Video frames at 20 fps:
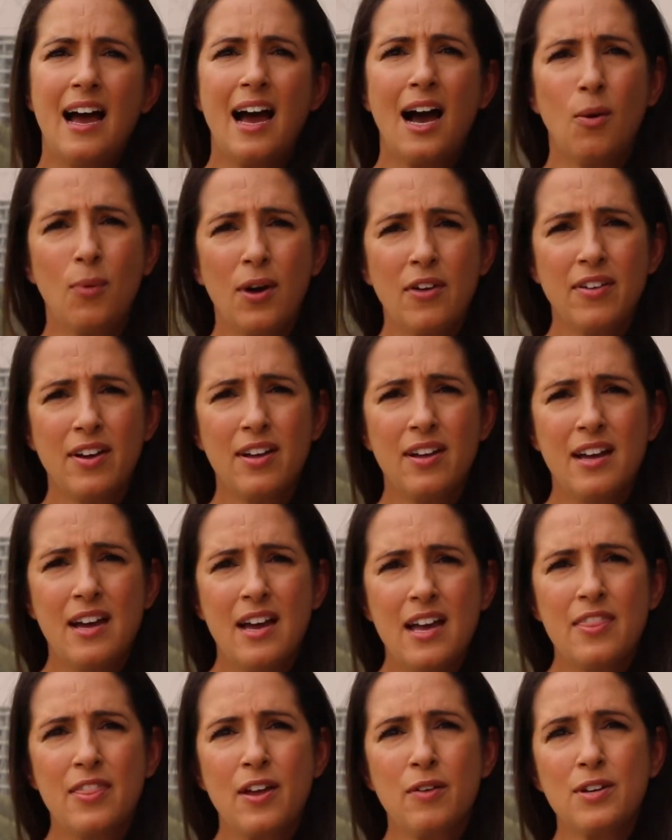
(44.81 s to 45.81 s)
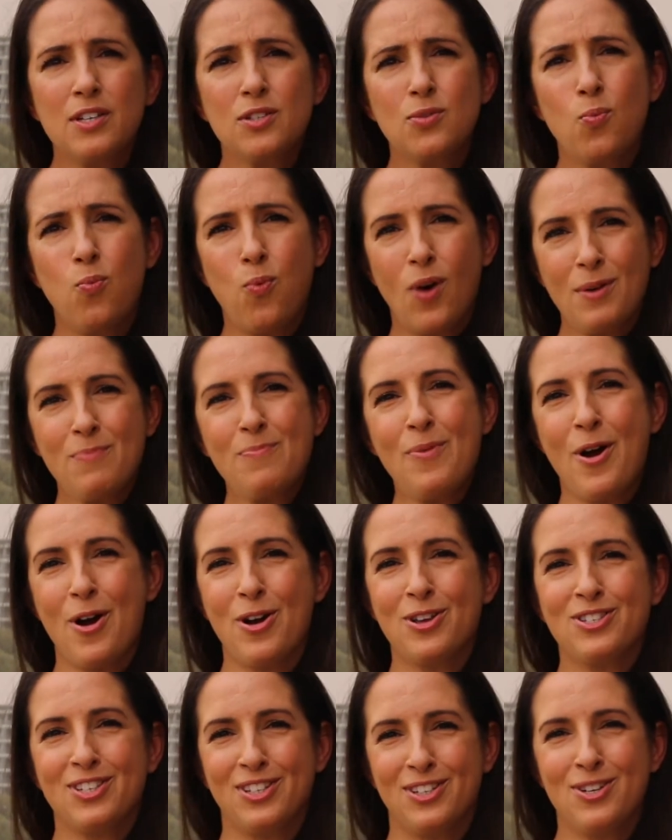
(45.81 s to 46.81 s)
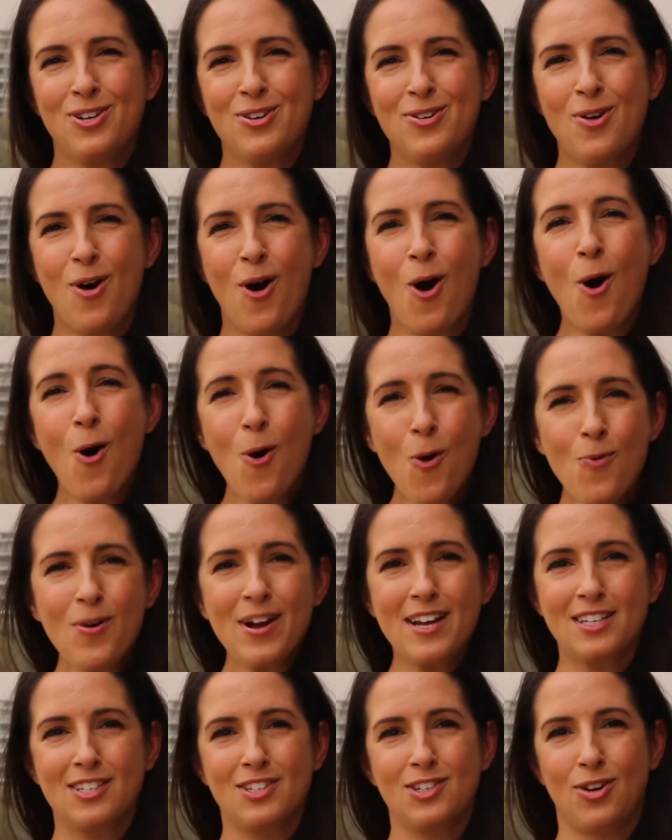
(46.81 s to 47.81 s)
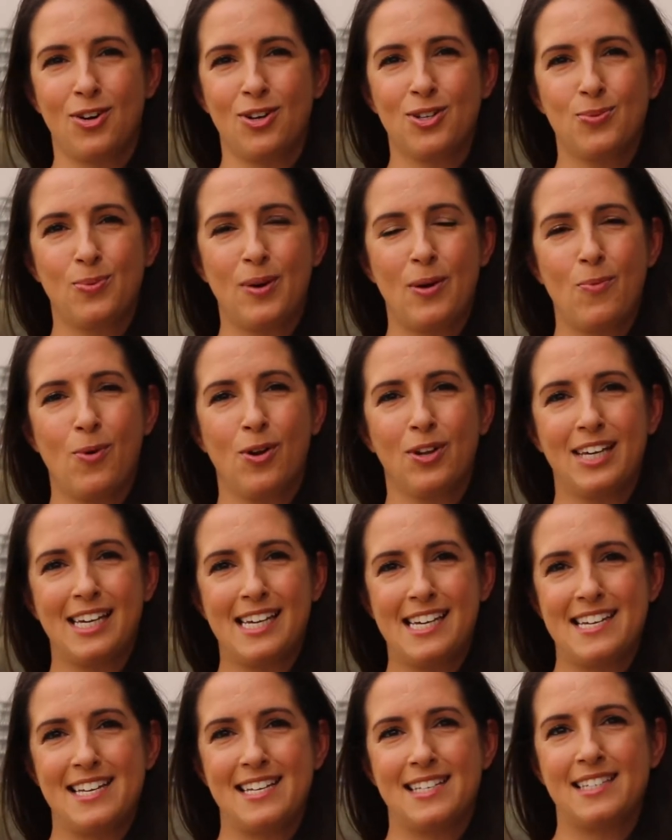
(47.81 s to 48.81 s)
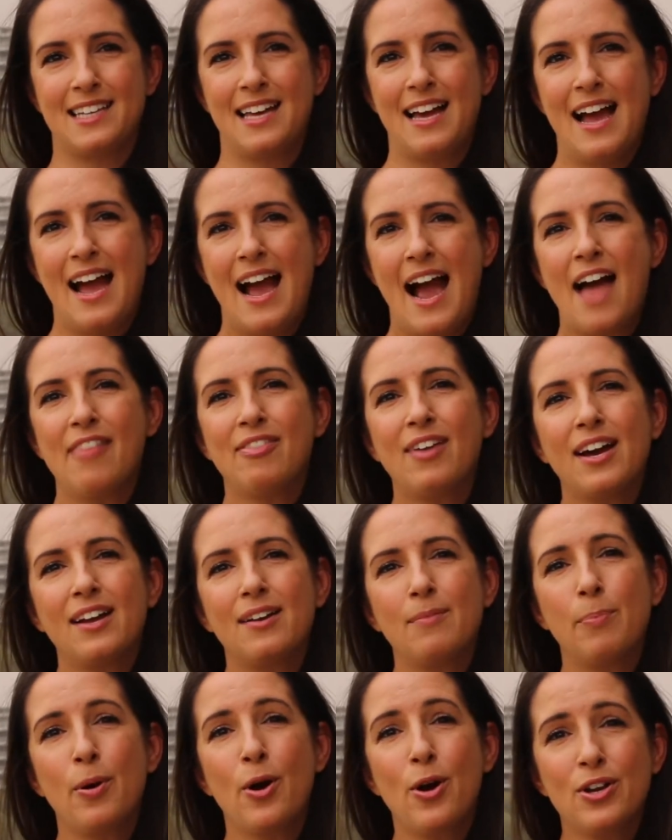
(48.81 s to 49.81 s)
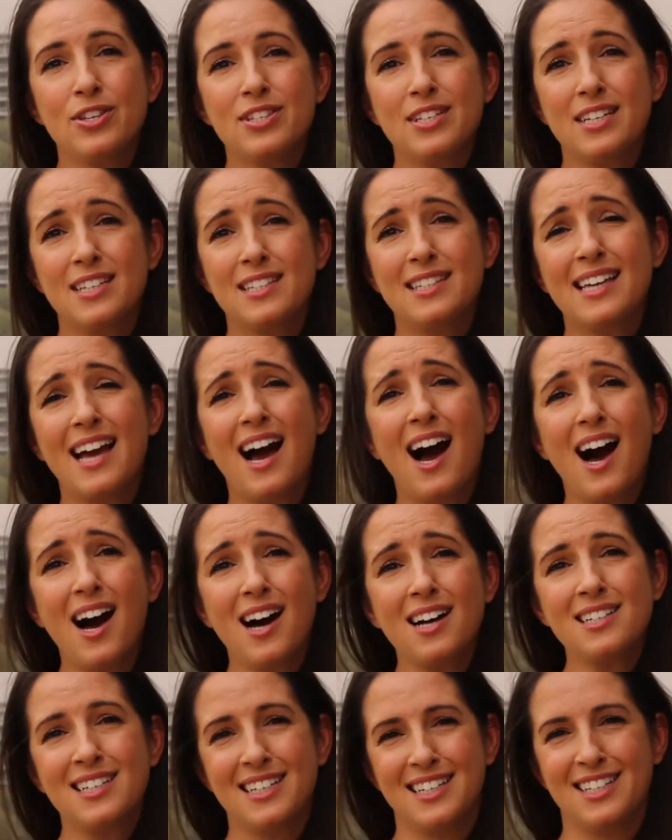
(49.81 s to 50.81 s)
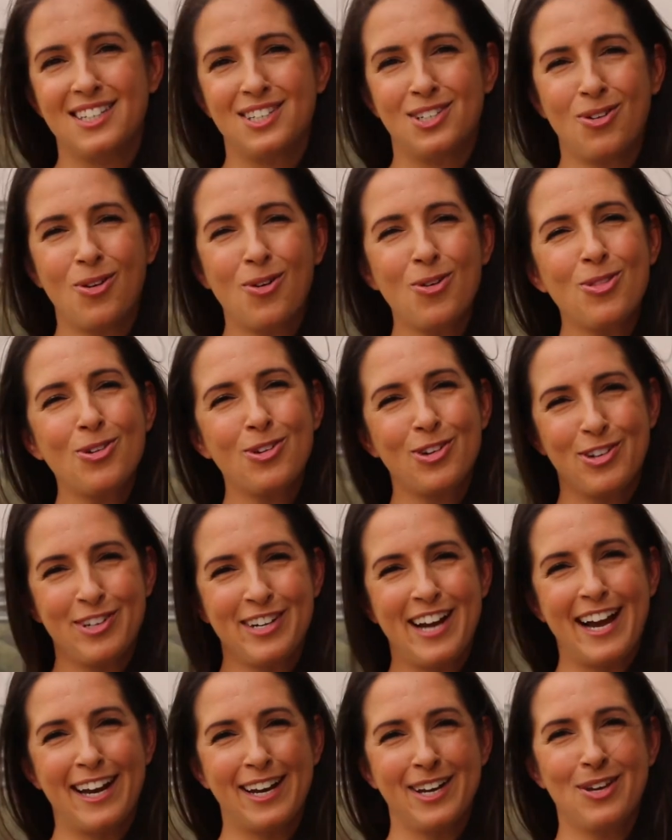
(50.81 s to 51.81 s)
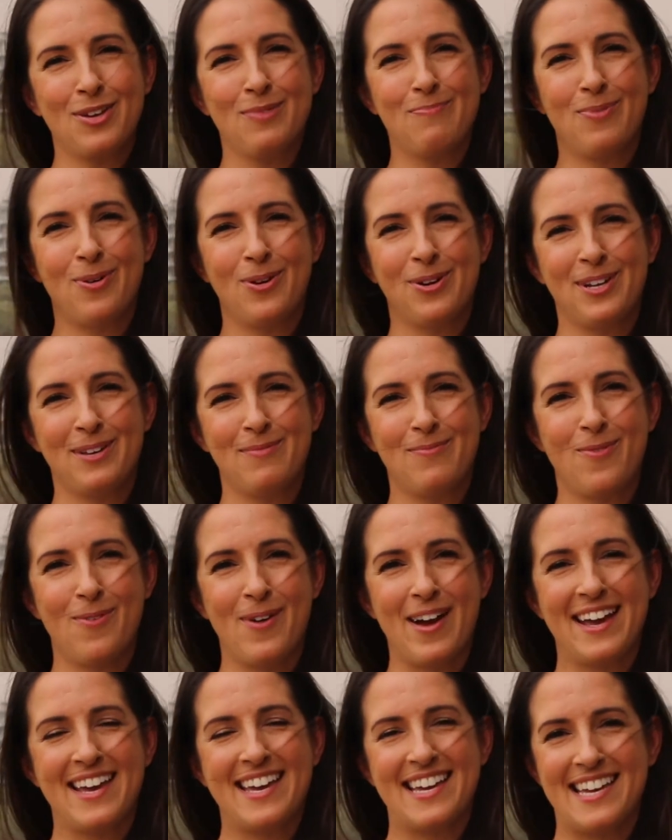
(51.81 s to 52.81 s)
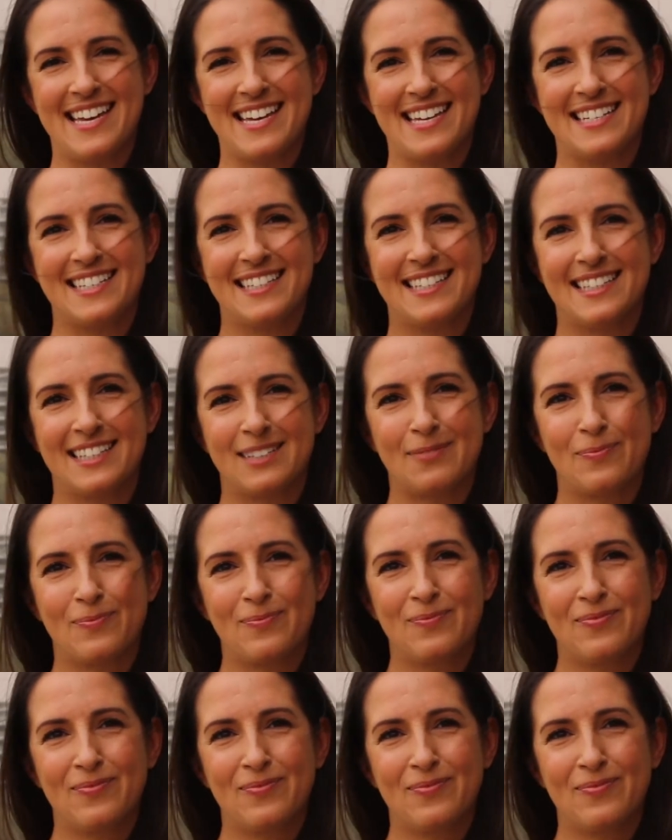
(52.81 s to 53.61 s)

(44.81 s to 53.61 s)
However, there is one person who always knows where Wally is, and that person is the artist or the creator who put him where he is.